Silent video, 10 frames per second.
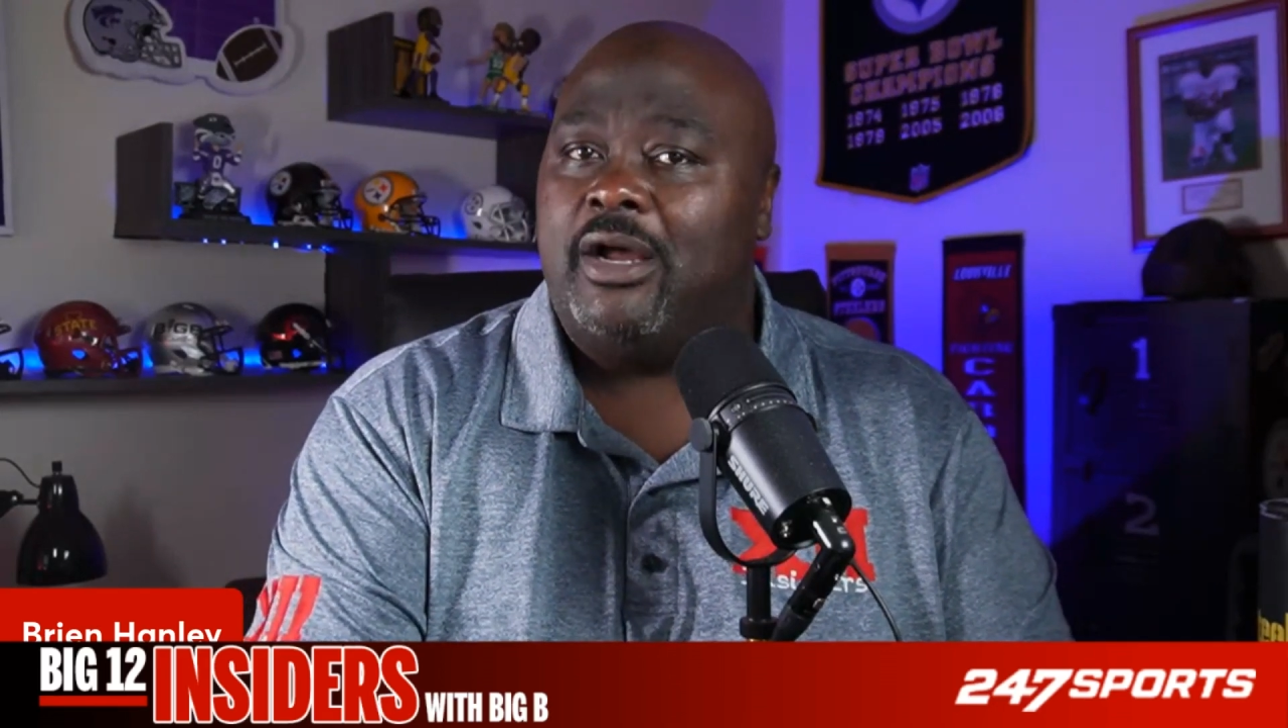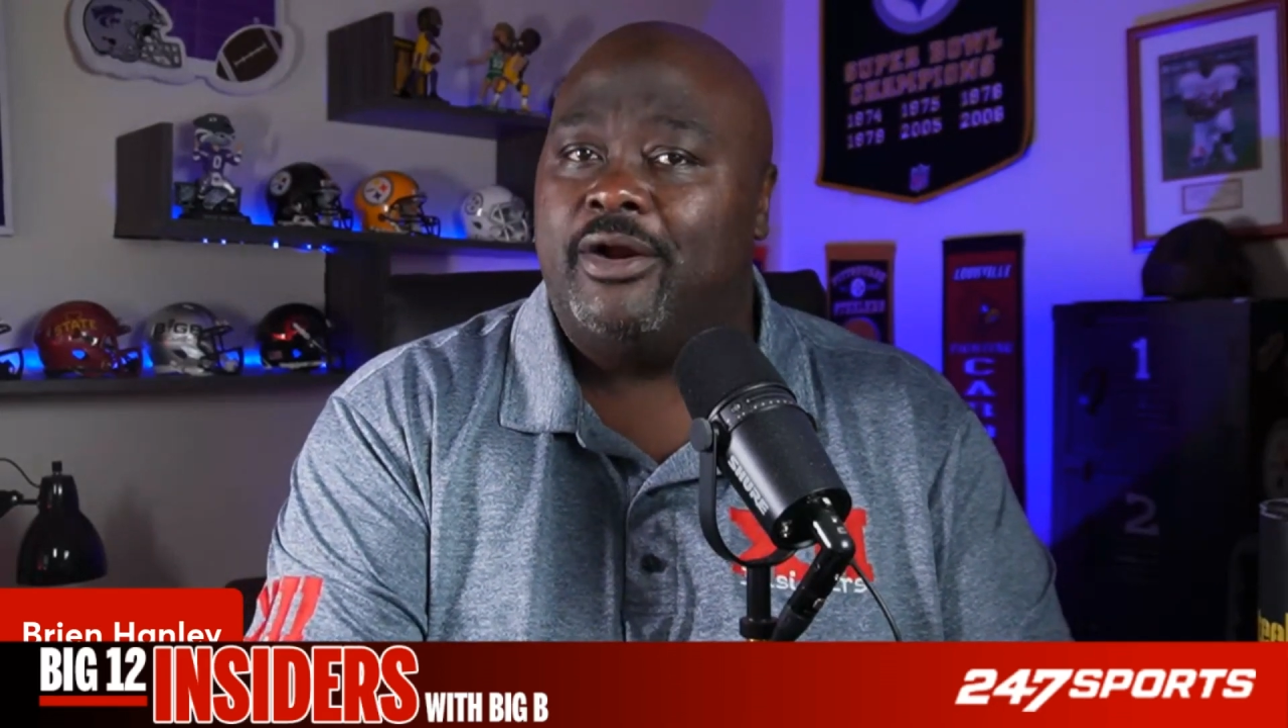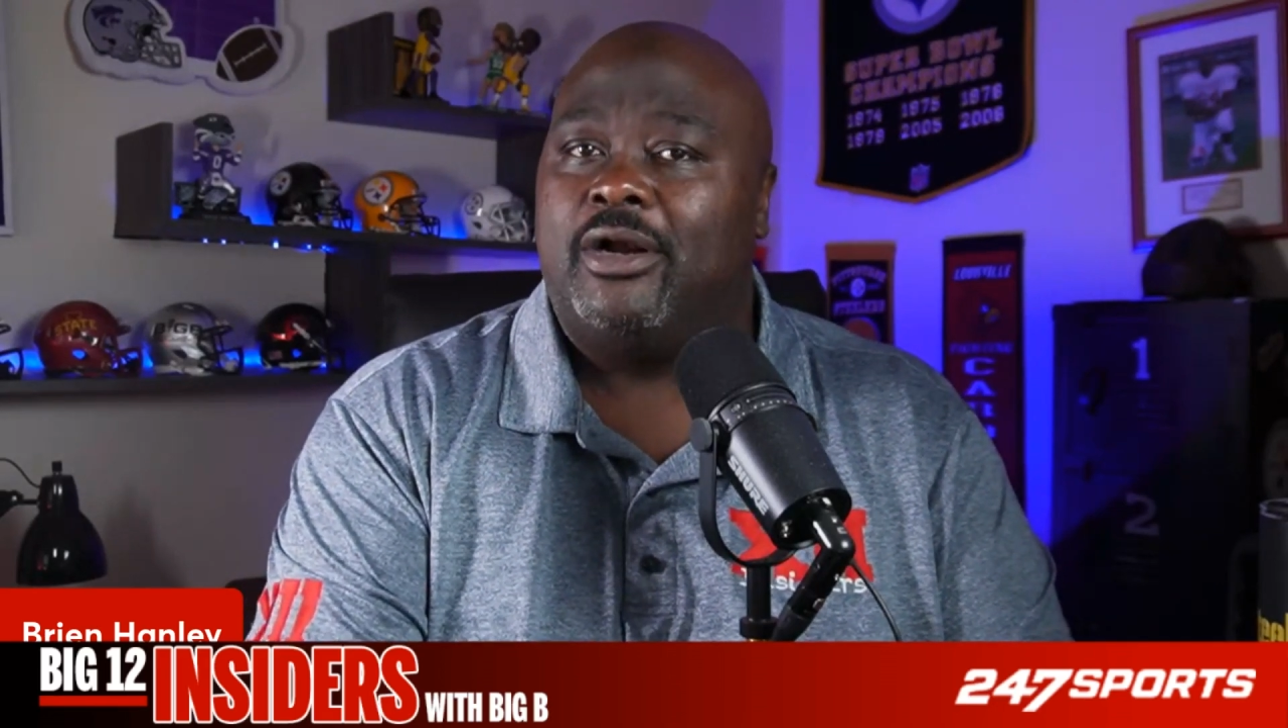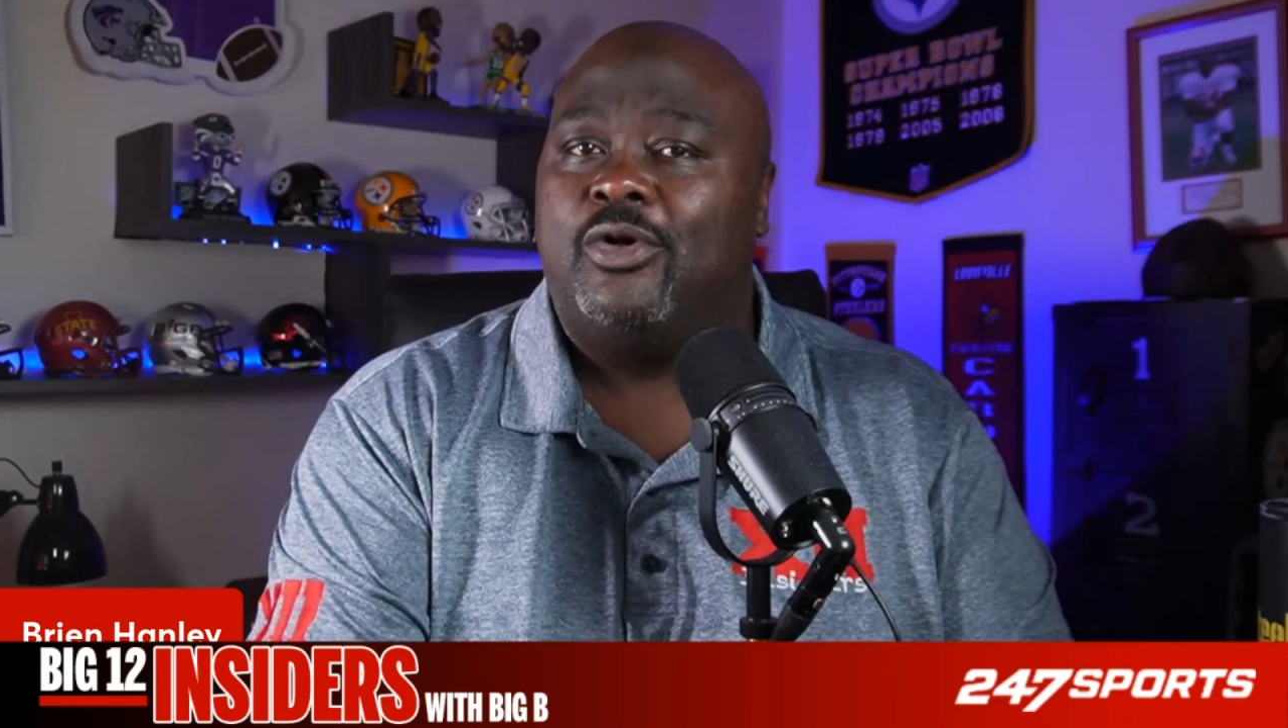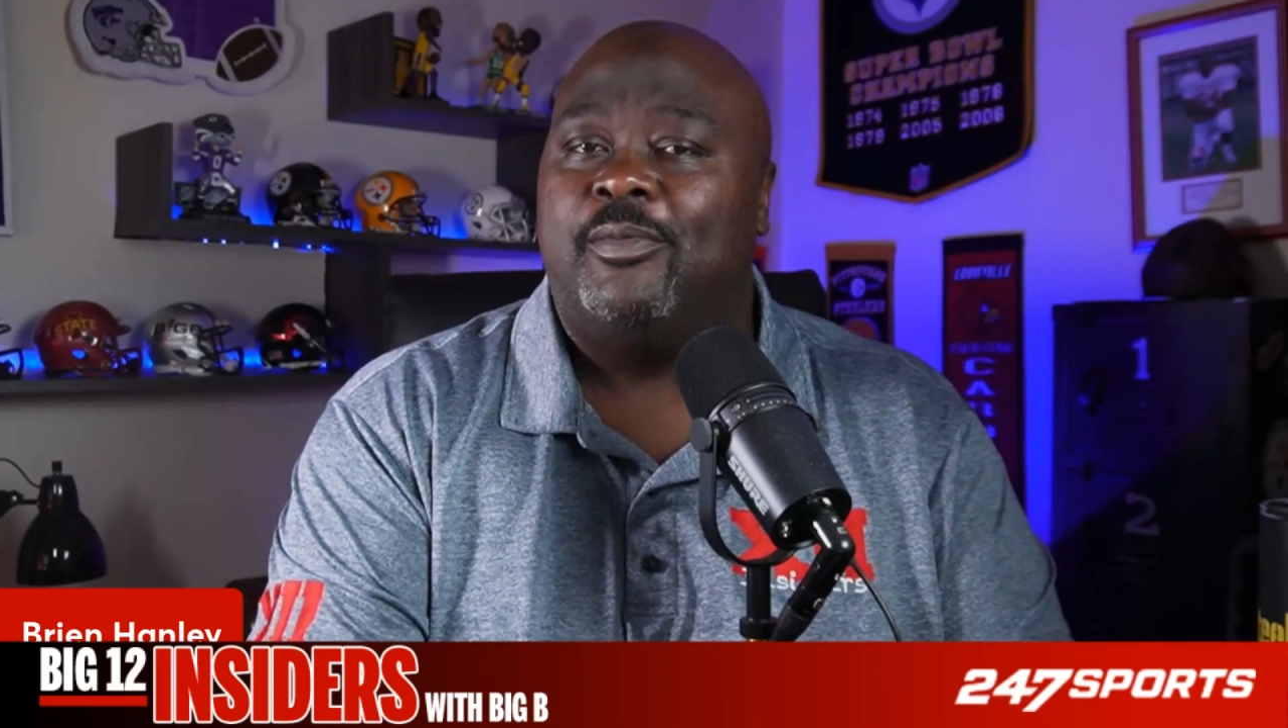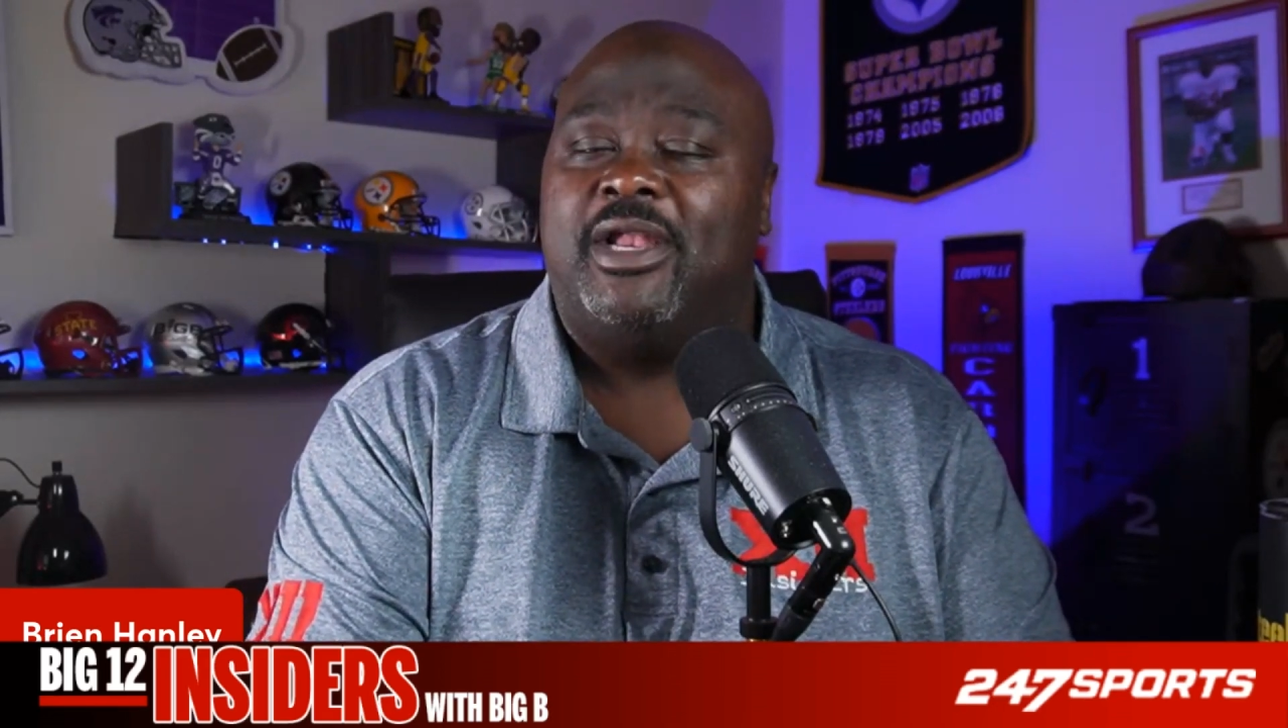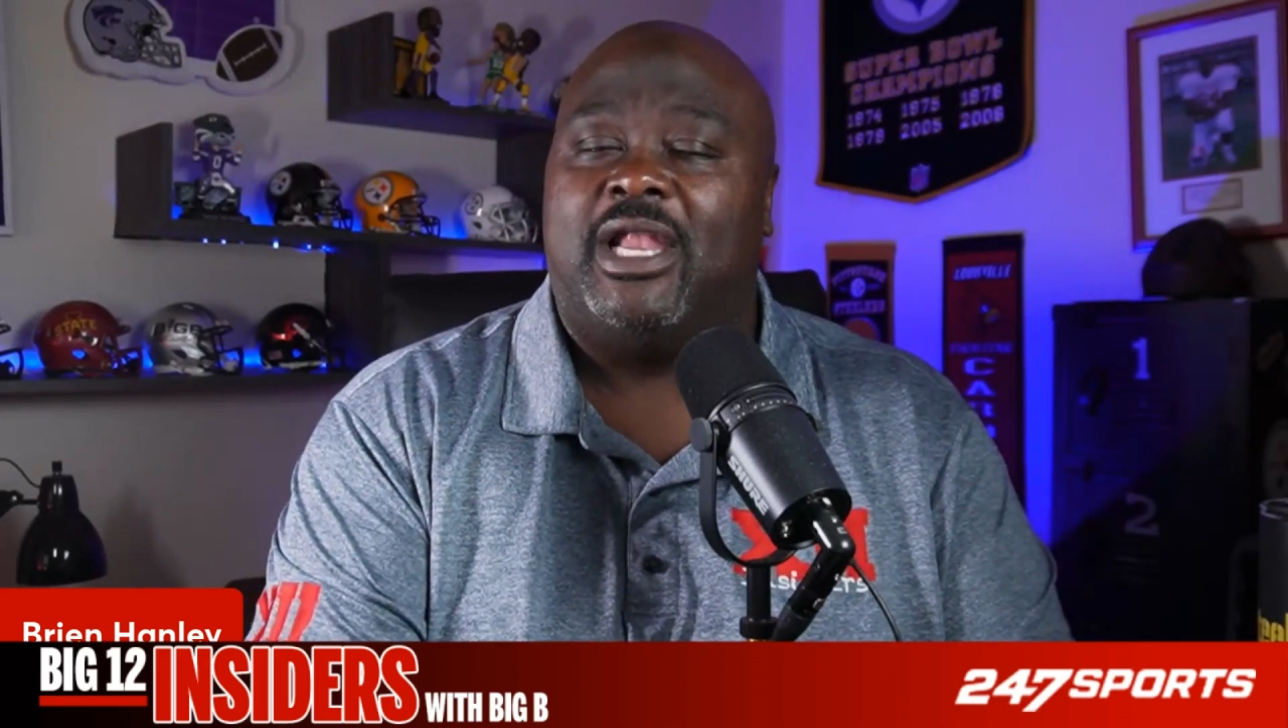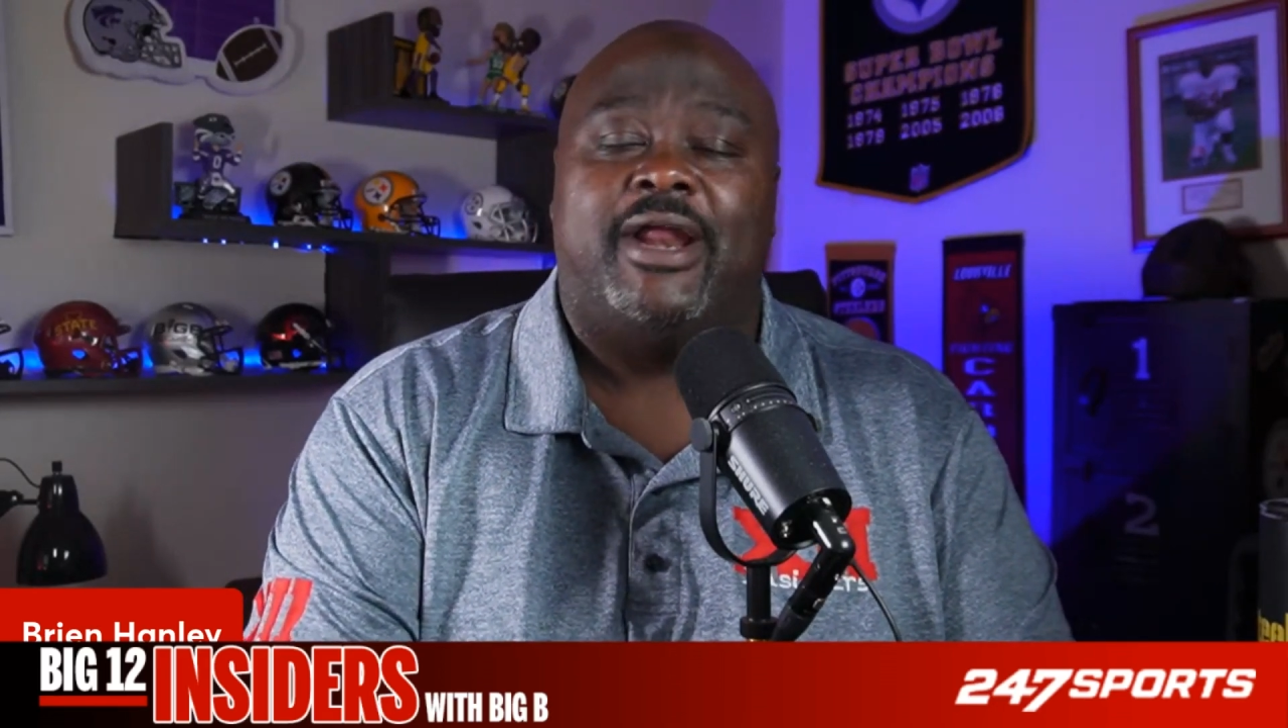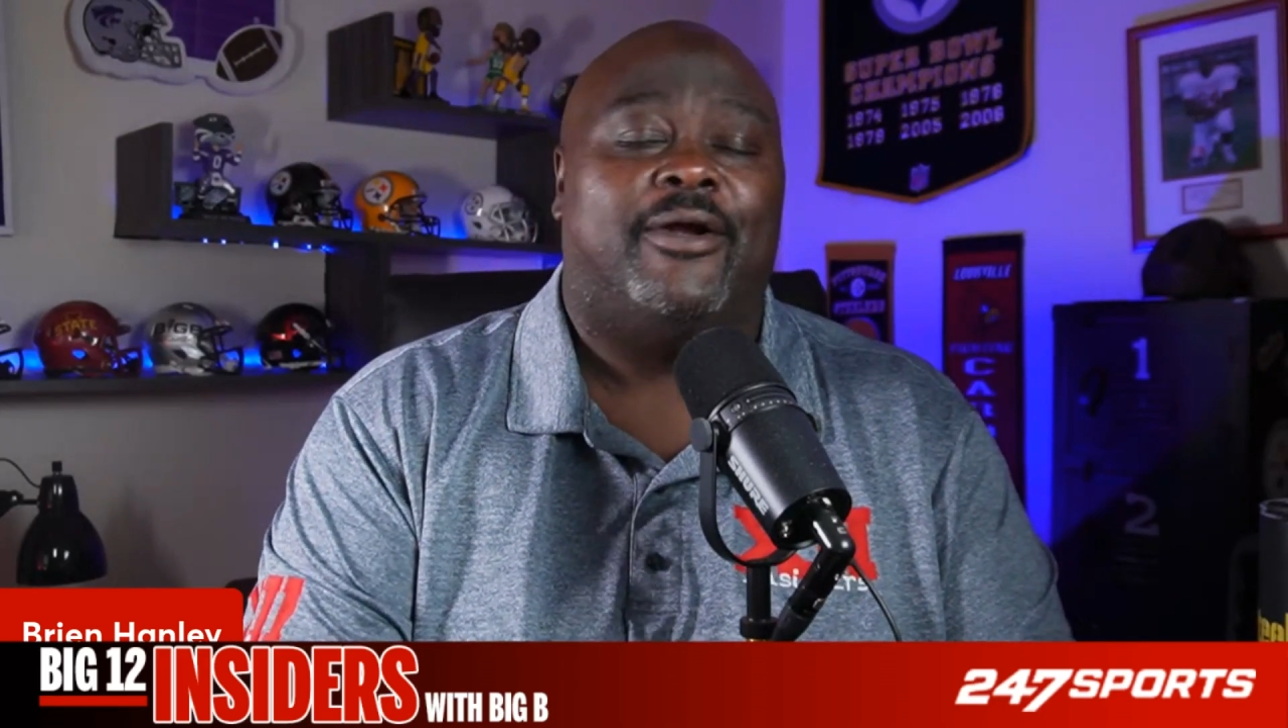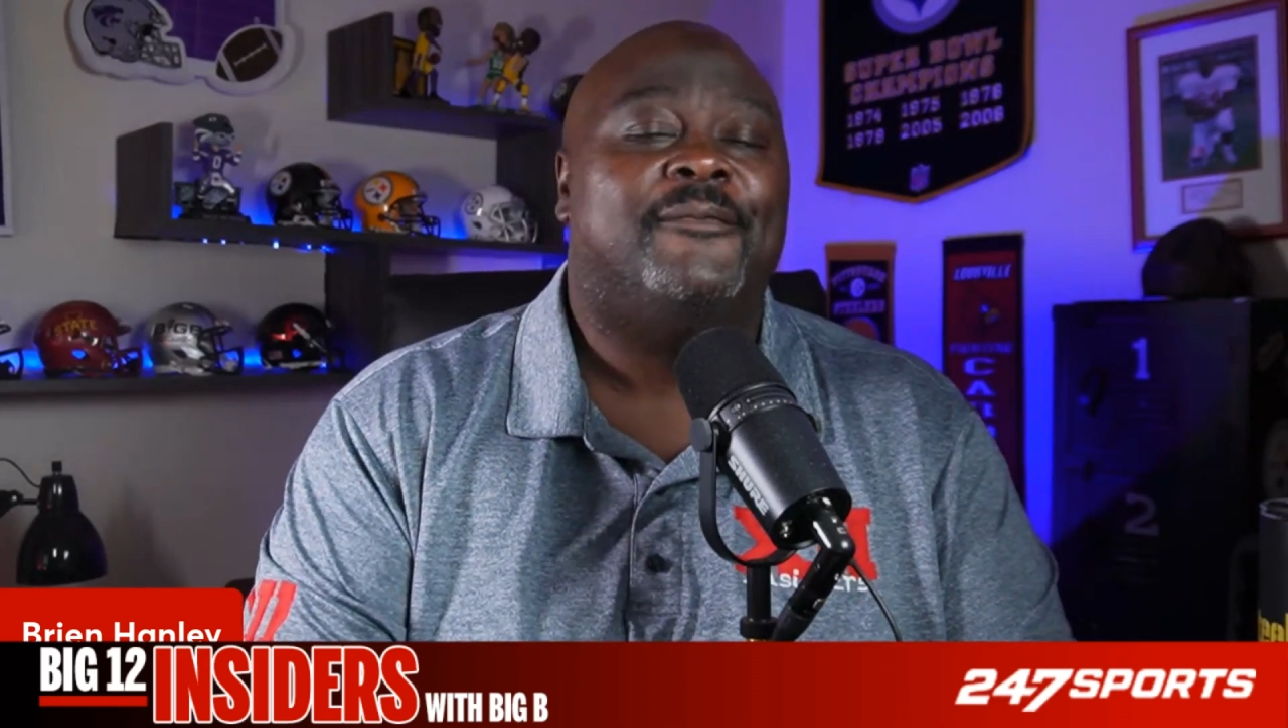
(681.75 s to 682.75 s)
here in a little bit
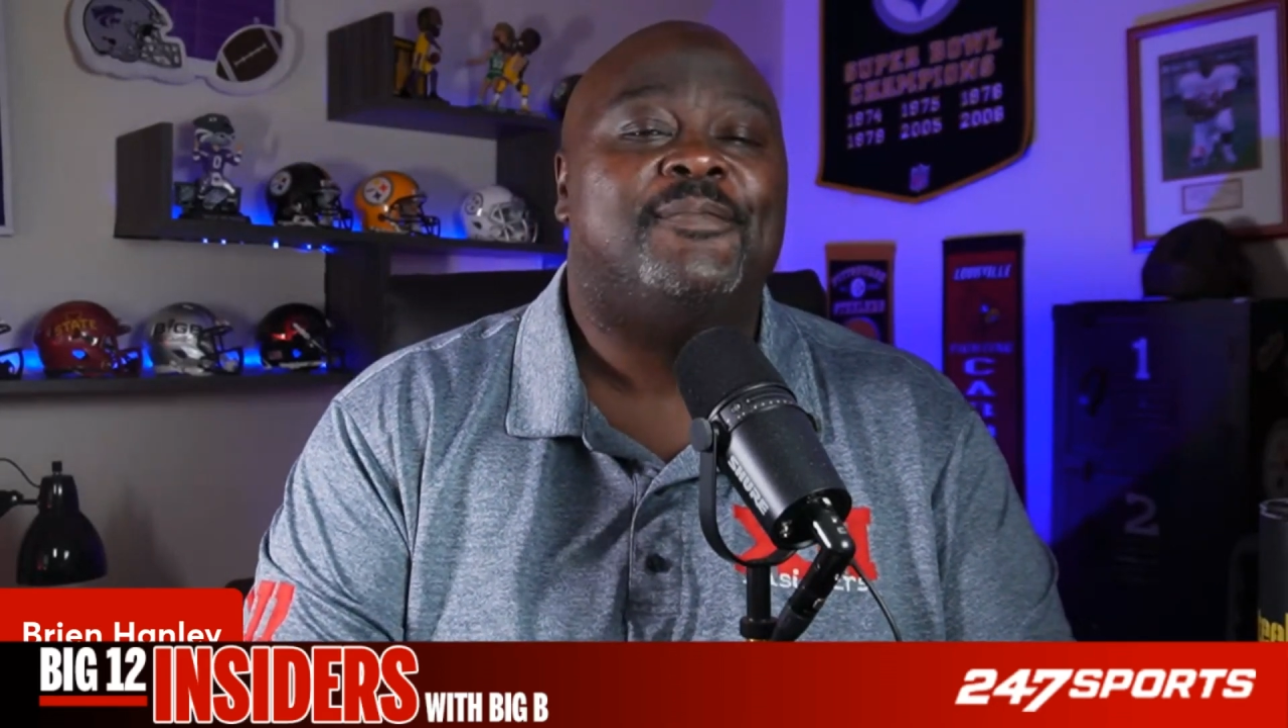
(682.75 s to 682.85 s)
later.